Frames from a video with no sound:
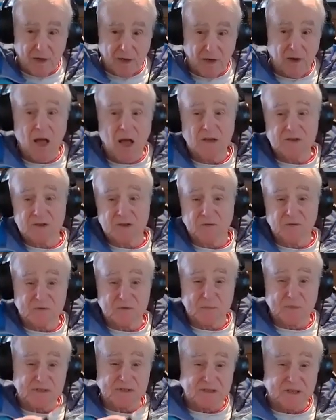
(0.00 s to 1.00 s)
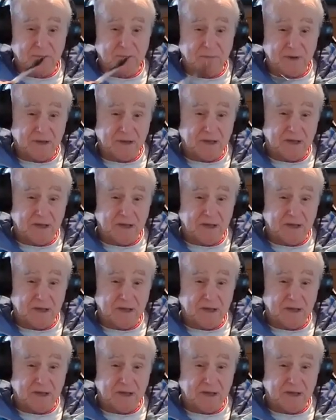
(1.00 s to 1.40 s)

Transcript: Lots of specific